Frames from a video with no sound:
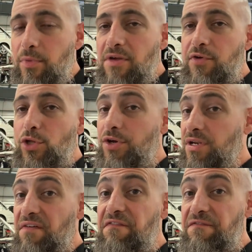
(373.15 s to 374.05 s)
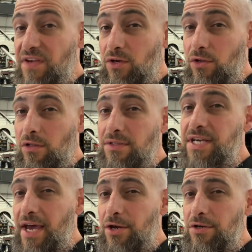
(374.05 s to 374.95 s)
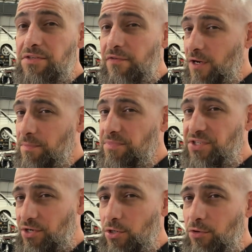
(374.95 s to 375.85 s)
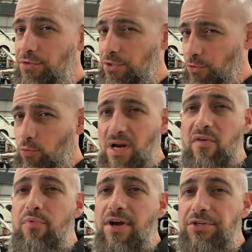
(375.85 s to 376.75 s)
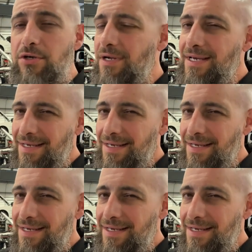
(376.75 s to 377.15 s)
but if you're looking to fill tires from 0 to whatever pressure,